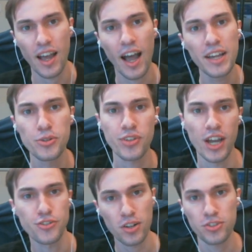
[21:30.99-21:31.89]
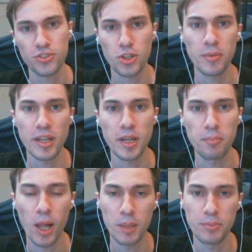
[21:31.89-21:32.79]
I use hydroxyl-terminated
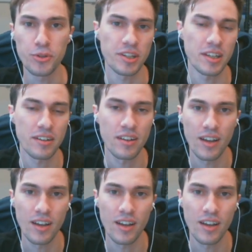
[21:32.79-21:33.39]
polybutadiene.